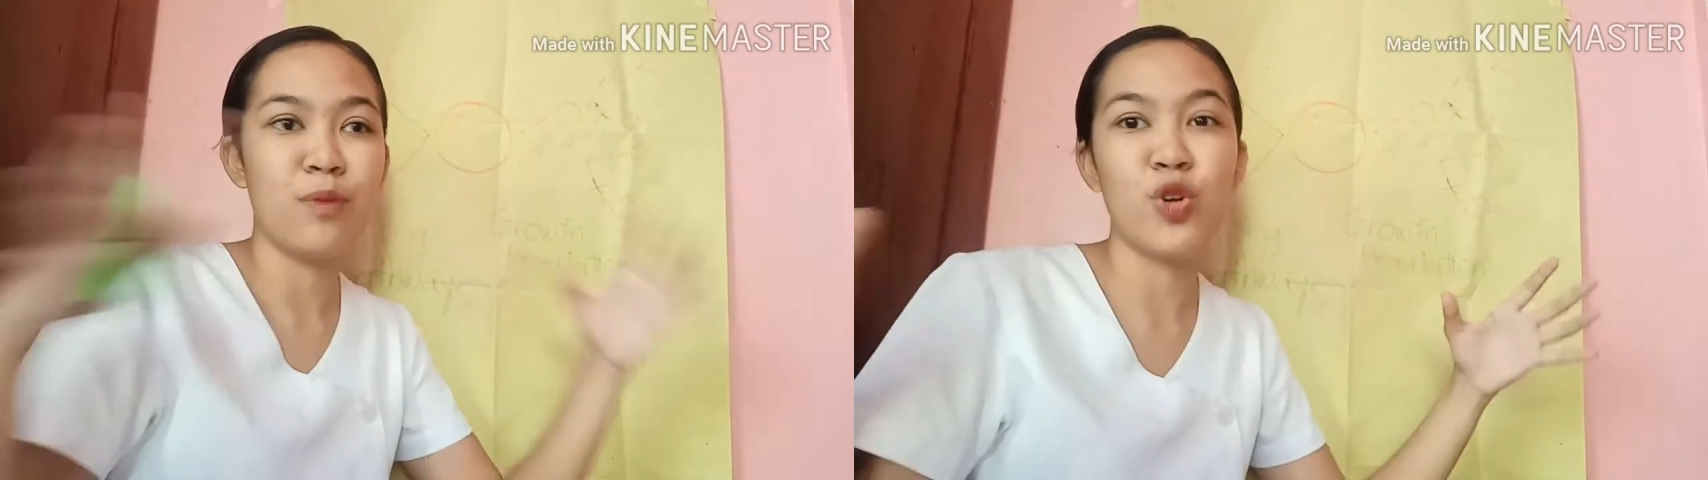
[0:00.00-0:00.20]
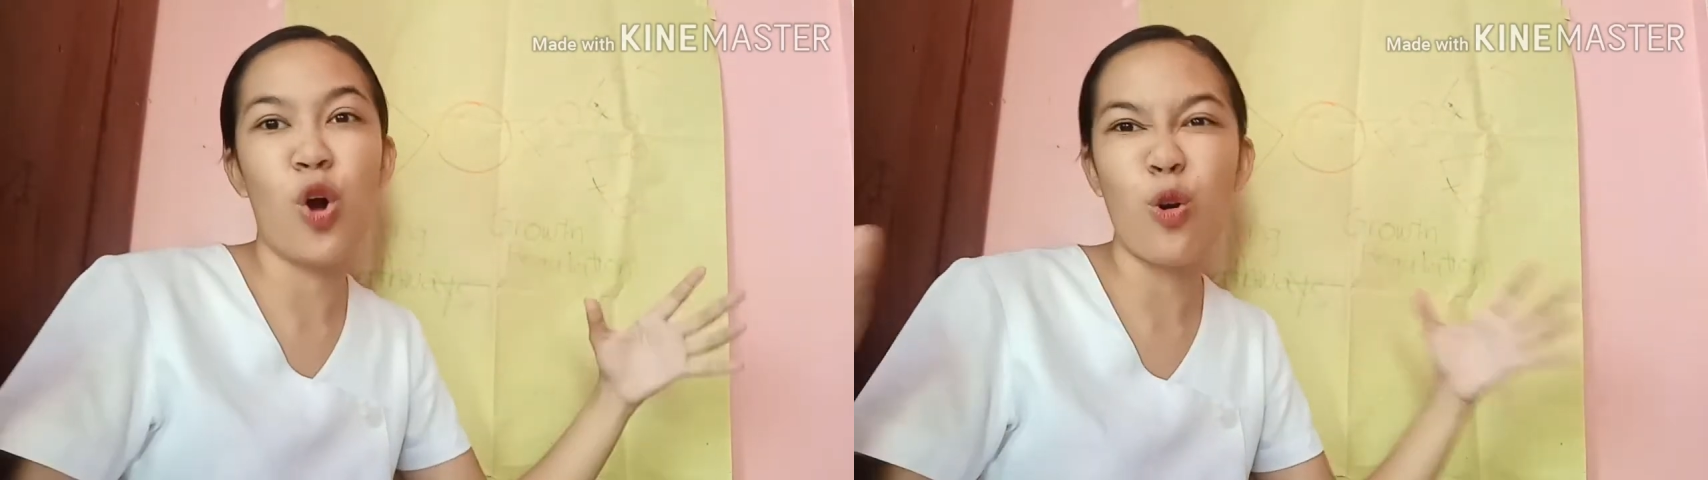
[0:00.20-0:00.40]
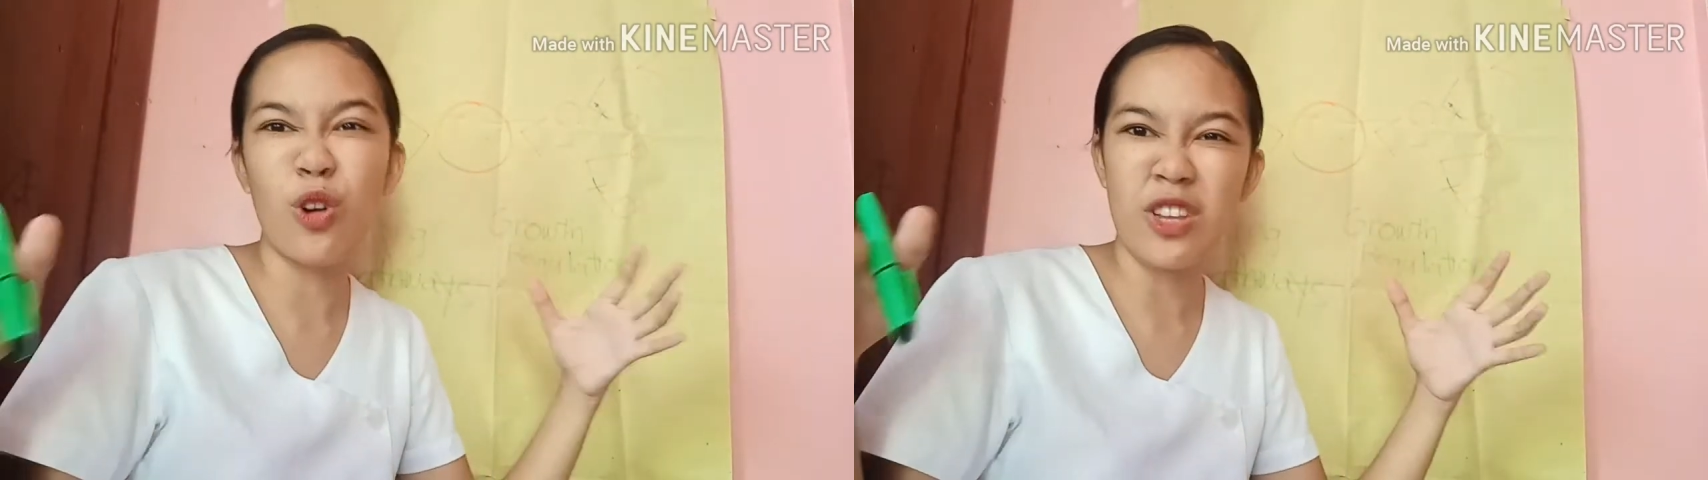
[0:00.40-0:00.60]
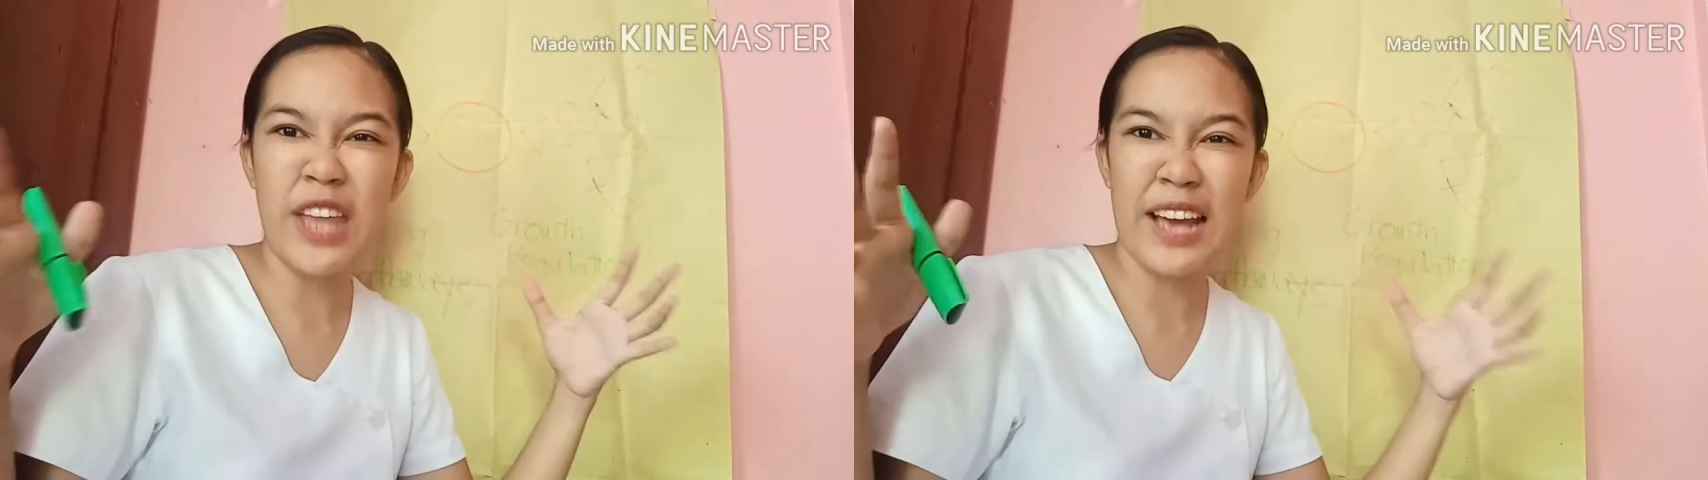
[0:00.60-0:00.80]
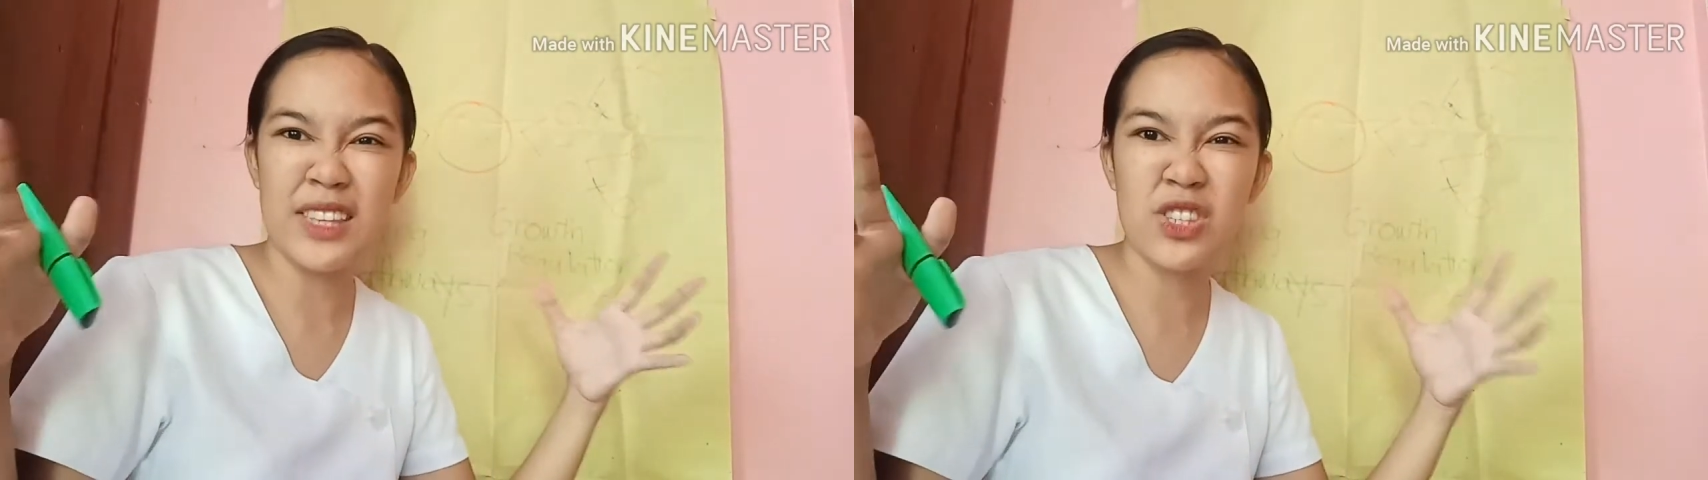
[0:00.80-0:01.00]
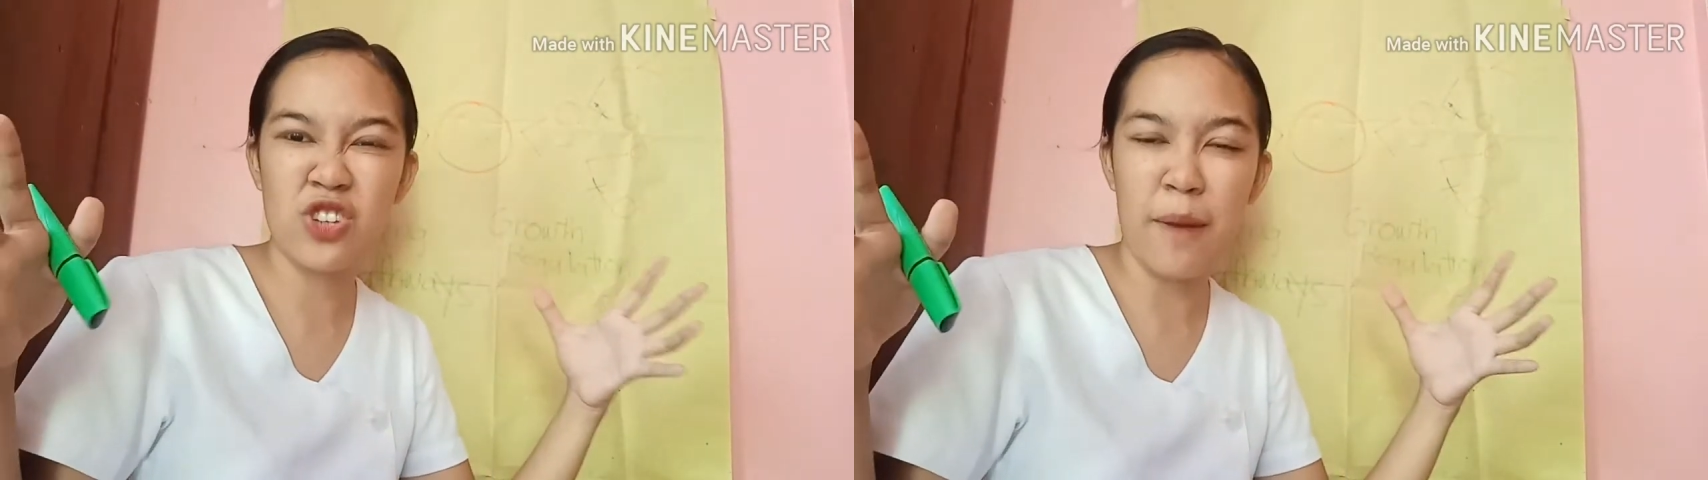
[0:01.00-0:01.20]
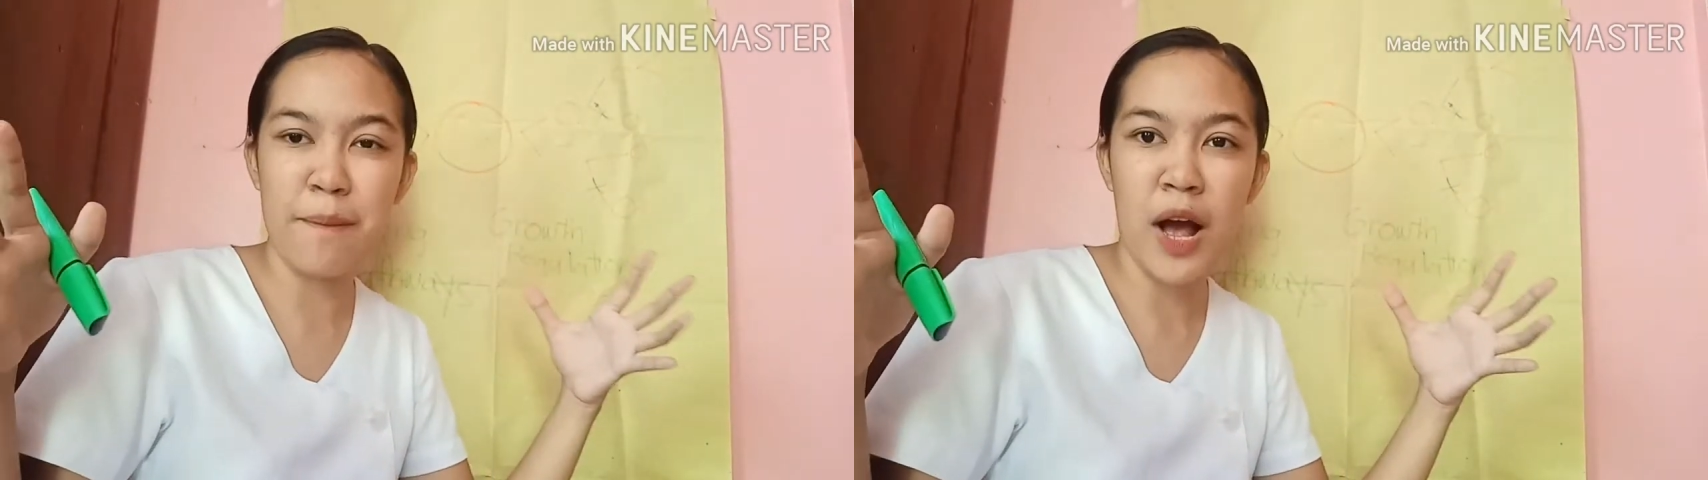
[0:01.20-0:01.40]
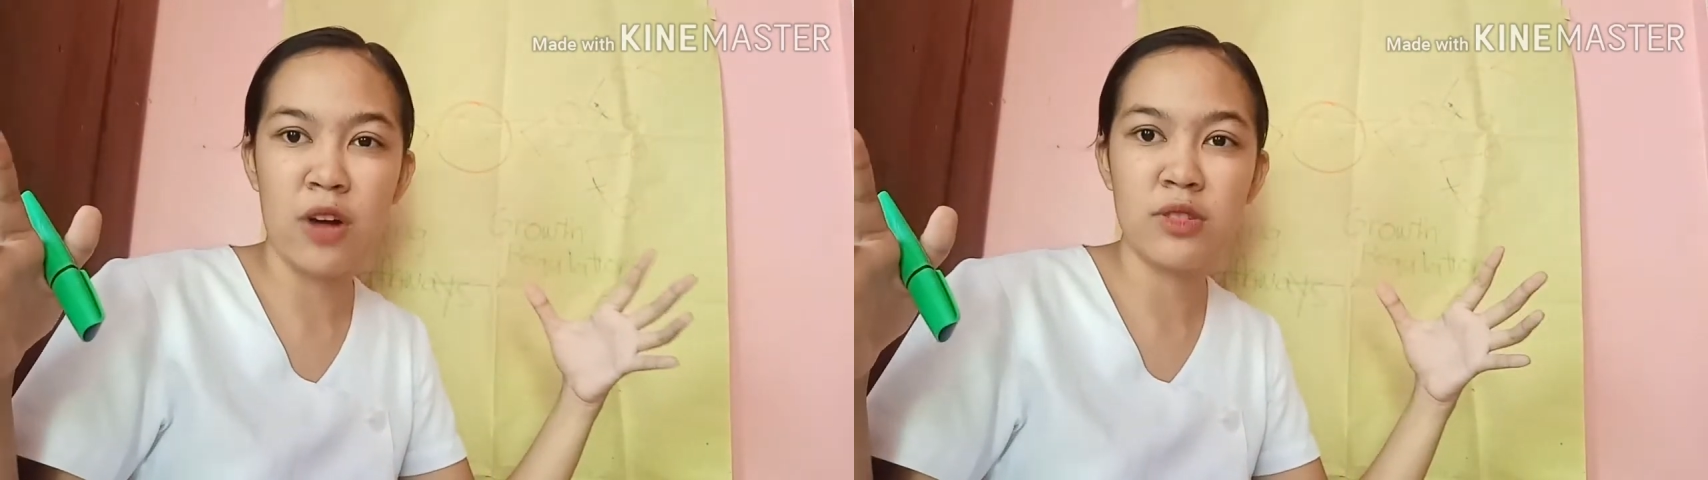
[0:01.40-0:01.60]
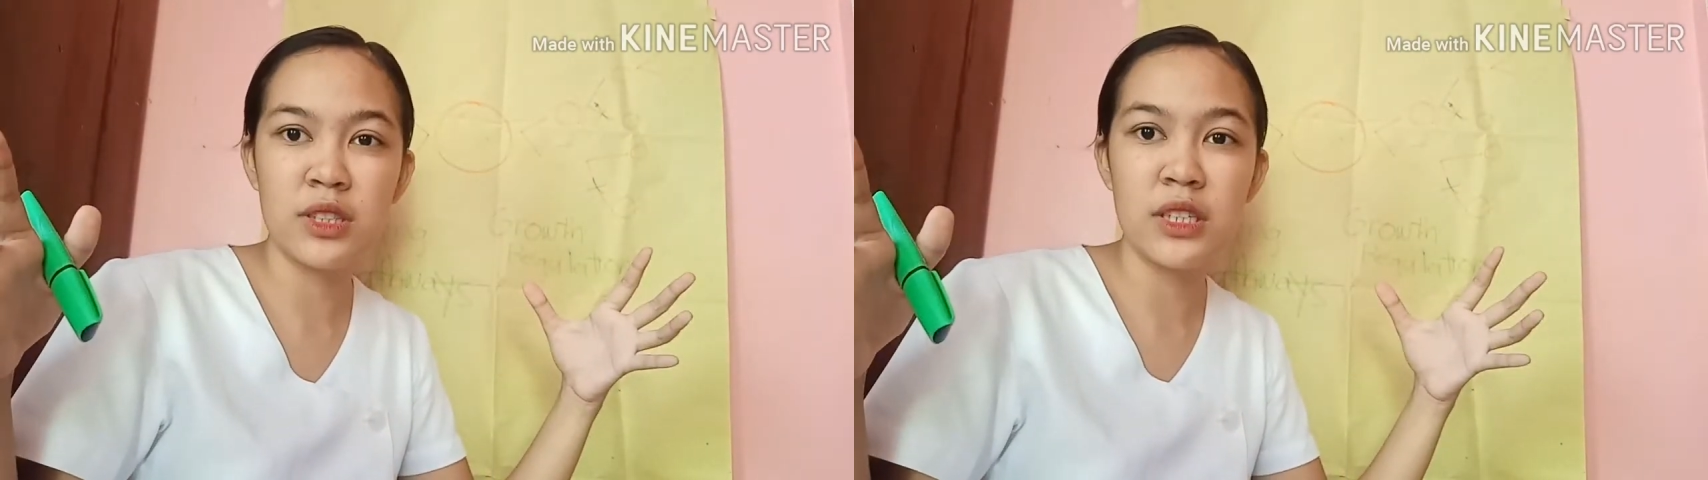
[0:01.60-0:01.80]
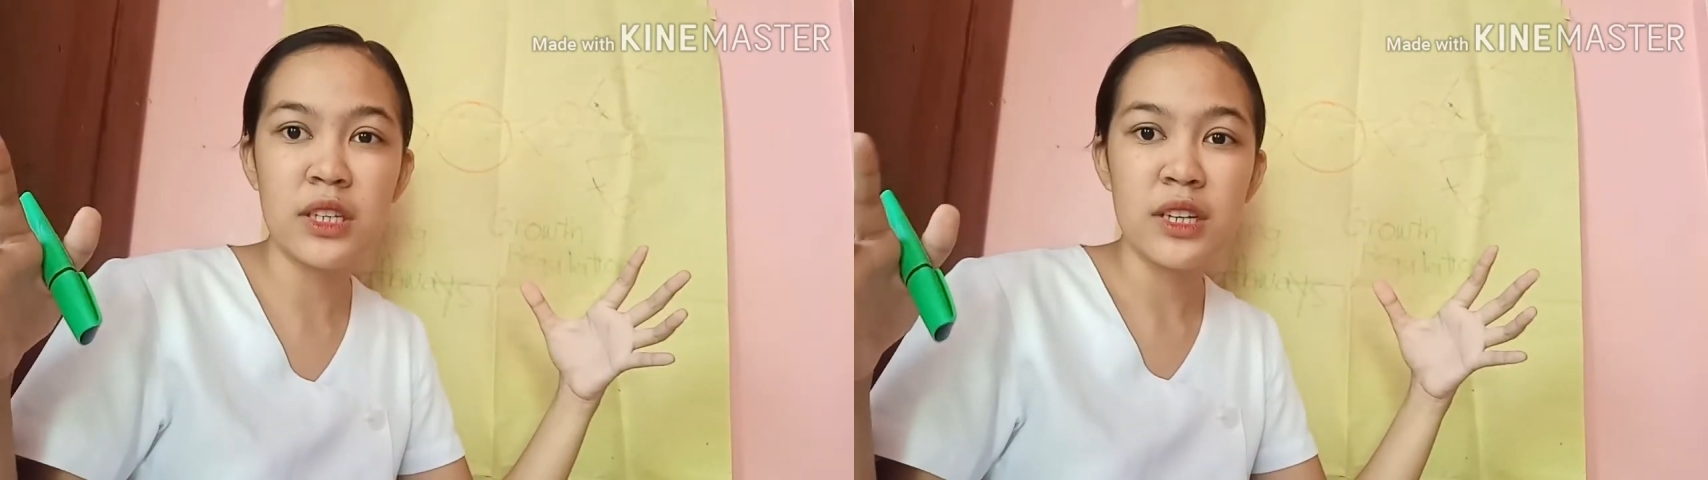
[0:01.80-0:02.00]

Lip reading: go on extra amount.